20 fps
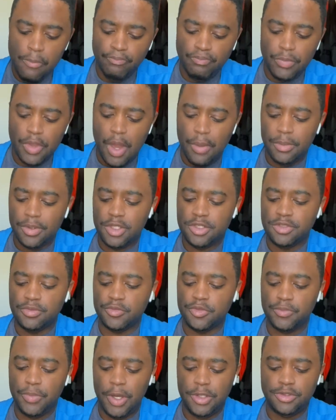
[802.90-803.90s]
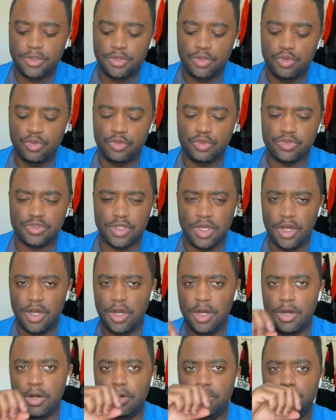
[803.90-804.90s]
I'm gonna get some spicy noodles,
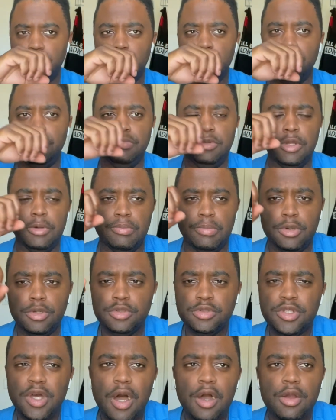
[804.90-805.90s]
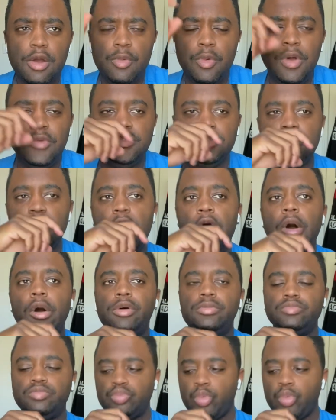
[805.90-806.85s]
the bulldog, whatever it's called.